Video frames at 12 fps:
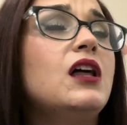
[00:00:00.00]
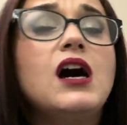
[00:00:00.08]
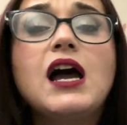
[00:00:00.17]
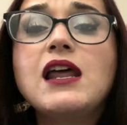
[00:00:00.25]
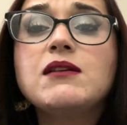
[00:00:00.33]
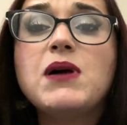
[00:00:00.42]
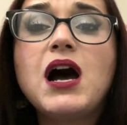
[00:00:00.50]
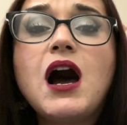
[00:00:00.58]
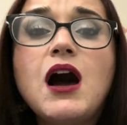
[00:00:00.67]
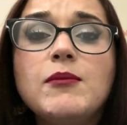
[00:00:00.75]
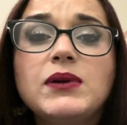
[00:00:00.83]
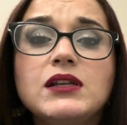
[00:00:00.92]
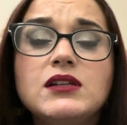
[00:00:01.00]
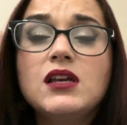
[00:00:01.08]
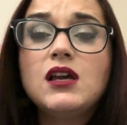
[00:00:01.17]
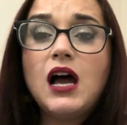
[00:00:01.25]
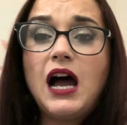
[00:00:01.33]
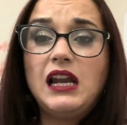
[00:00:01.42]
and Muhammad
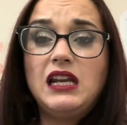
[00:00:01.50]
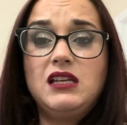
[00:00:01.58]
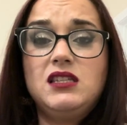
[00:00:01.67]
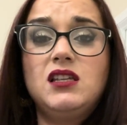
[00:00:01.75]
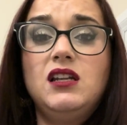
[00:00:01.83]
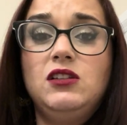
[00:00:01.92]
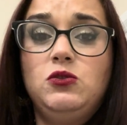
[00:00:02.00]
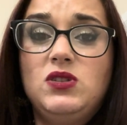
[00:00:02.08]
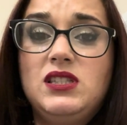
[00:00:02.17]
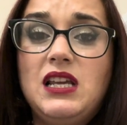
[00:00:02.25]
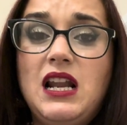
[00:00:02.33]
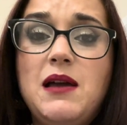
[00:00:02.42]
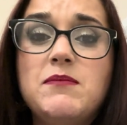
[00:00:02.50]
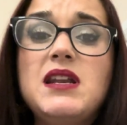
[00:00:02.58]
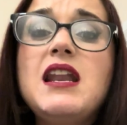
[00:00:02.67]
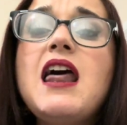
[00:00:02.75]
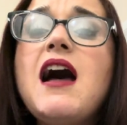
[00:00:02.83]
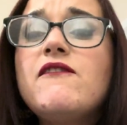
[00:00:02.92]
alayhi salatu
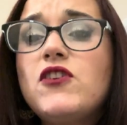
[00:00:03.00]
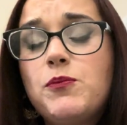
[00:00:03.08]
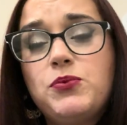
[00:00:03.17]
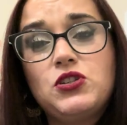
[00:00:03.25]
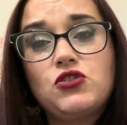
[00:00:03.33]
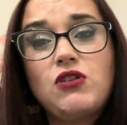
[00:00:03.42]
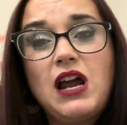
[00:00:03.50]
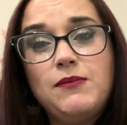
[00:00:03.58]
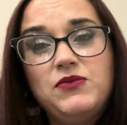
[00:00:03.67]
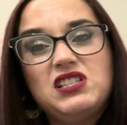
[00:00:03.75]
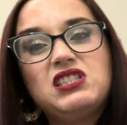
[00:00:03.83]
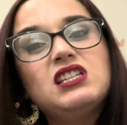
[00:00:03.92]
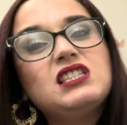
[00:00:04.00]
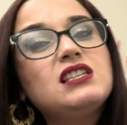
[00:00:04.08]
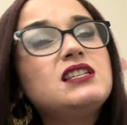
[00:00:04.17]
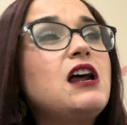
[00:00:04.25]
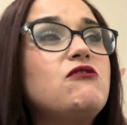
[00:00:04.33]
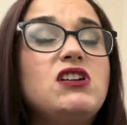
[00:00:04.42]
wasalam never prescribed this. This is
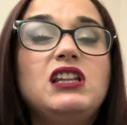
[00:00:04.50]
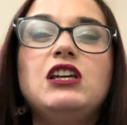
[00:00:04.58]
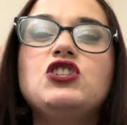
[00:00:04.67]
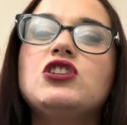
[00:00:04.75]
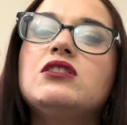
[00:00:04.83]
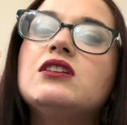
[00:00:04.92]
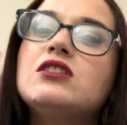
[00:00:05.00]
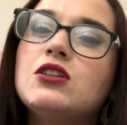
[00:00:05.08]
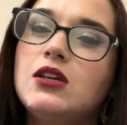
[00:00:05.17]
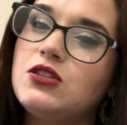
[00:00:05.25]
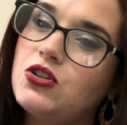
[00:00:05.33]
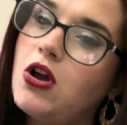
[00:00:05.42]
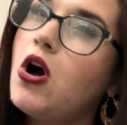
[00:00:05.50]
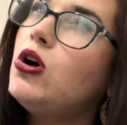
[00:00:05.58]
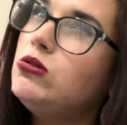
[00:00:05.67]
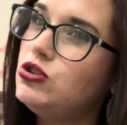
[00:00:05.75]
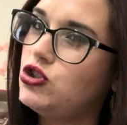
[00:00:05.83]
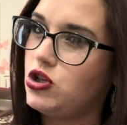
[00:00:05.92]
not religion. This is
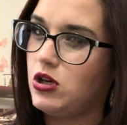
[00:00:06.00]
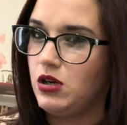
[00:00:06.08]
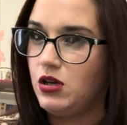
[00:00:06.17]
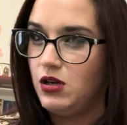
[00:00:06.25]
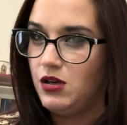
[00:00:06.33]
culture.